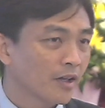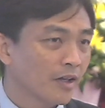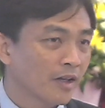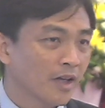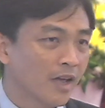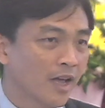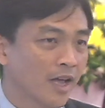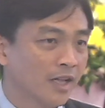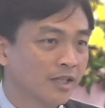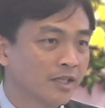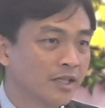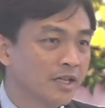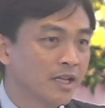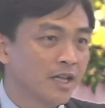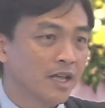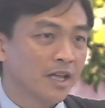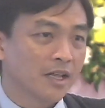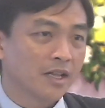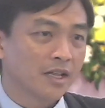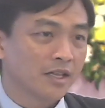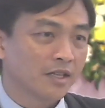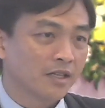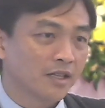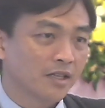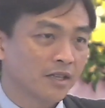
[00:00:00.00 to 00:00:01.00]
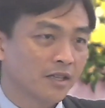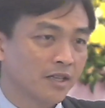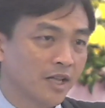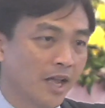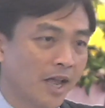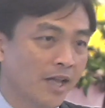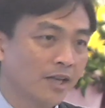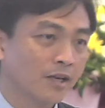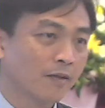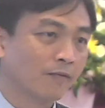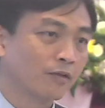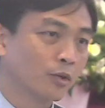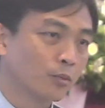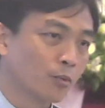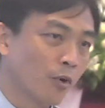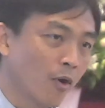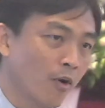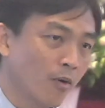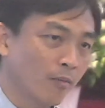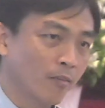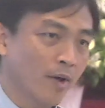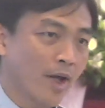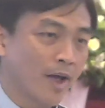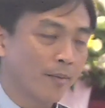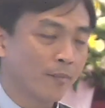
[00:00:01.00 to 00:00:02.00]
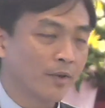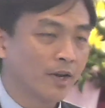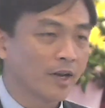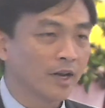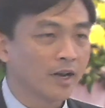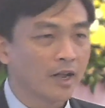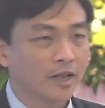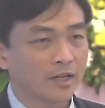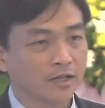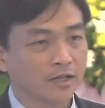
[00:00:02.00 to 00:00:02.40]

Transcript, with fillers: at the, at the end of the rope. I mean,